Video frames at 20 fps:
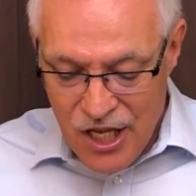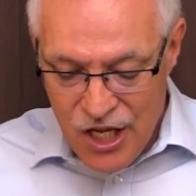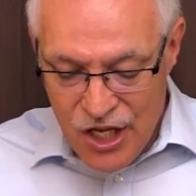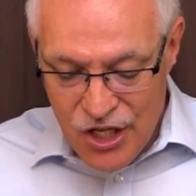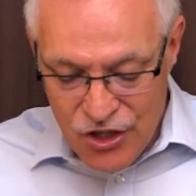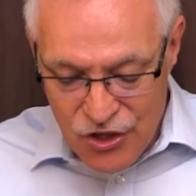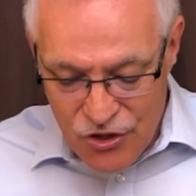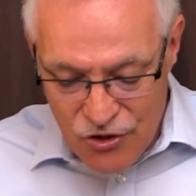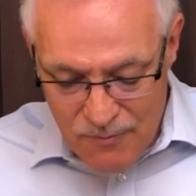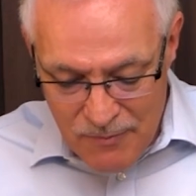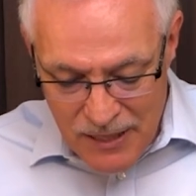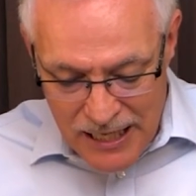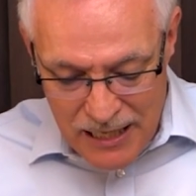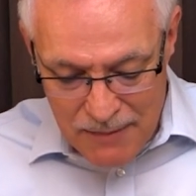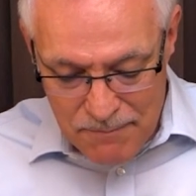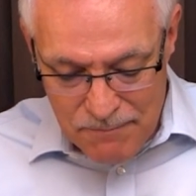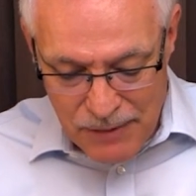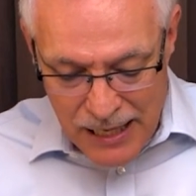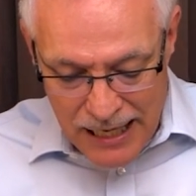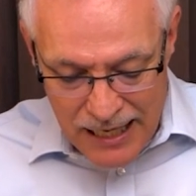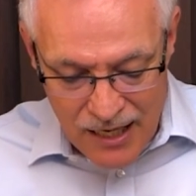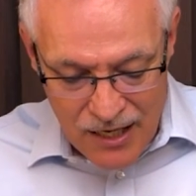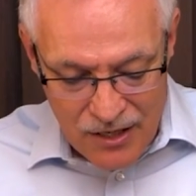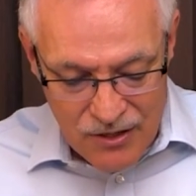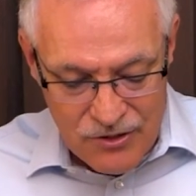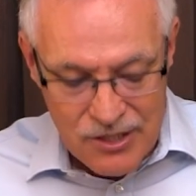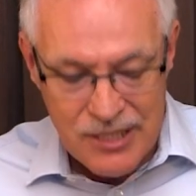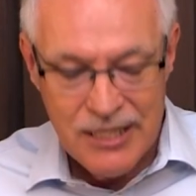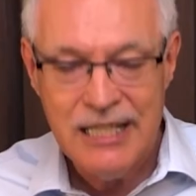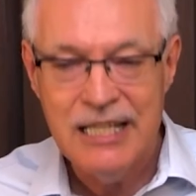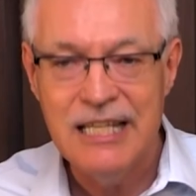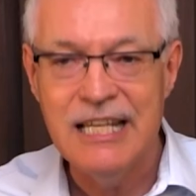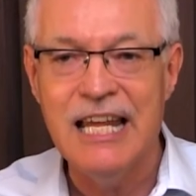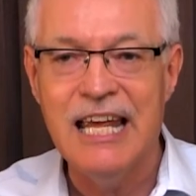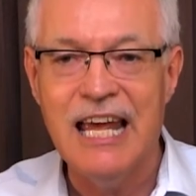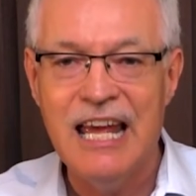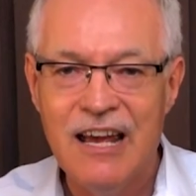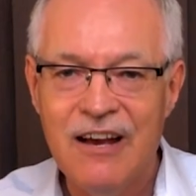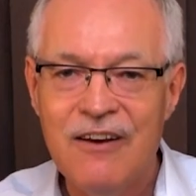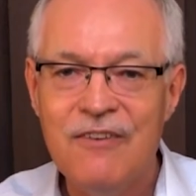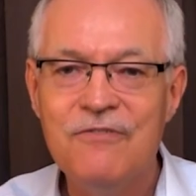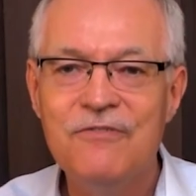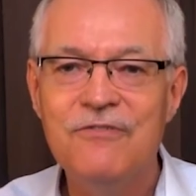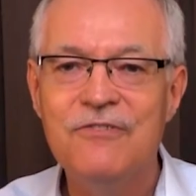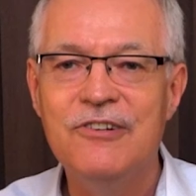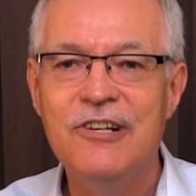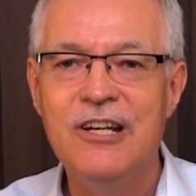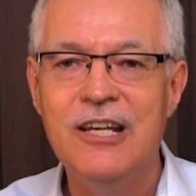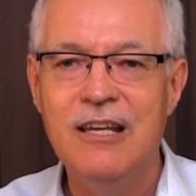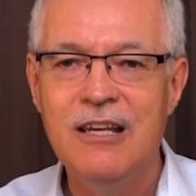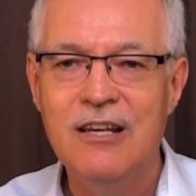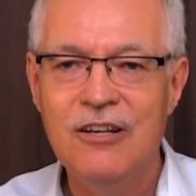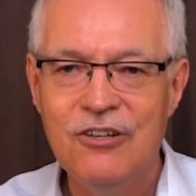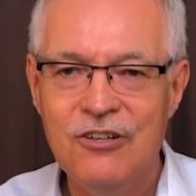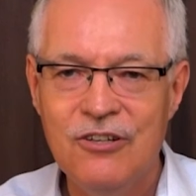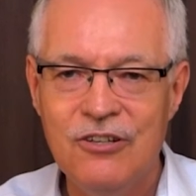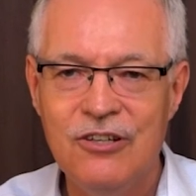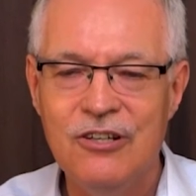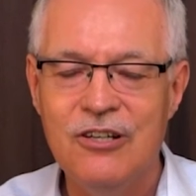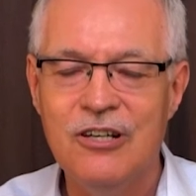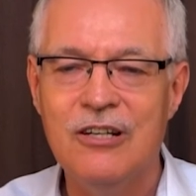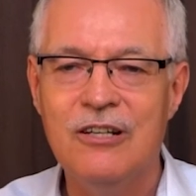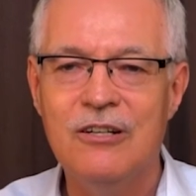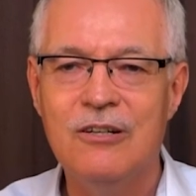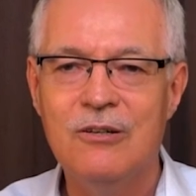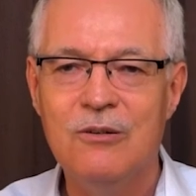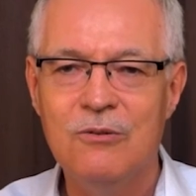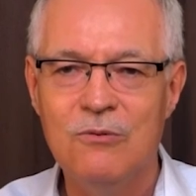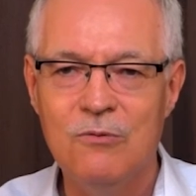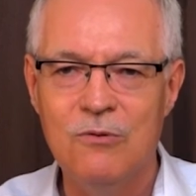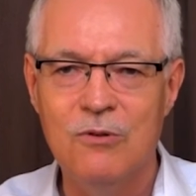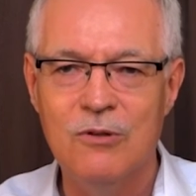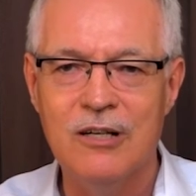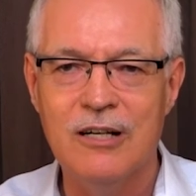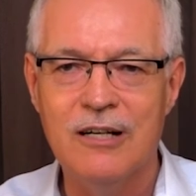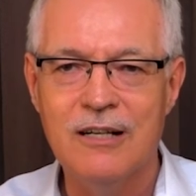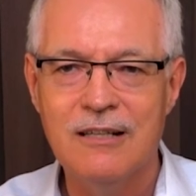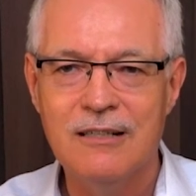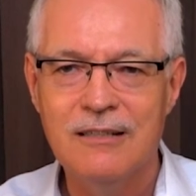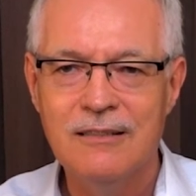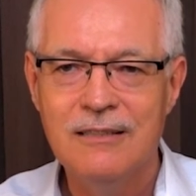you may abound in every good work.